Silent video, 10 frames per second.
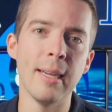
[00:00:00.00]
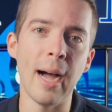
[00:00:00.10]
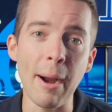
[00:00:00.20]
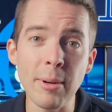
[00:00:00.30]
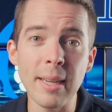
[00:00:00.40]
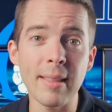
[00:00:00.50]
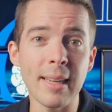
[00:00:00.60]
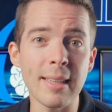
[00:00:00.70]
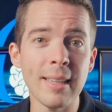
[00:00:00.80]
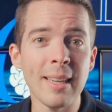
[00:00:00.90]
I really
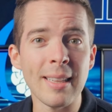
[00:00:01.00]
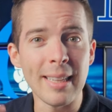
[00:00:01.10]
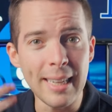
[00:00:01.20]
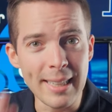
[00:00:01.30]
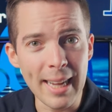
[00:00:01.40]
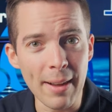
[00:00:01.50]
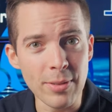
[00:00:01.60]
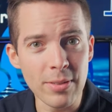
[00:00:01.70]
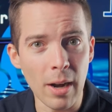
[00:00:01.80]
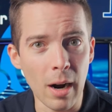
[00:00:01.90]
think the
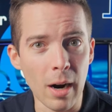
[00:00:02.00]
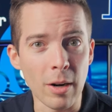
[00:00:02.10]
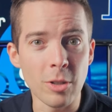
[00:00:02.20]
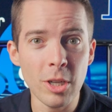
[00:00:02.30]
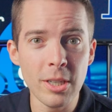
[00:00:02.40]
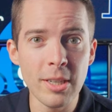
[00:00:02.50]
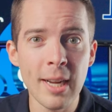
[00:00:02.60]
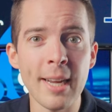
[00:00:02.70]
ETFs are good.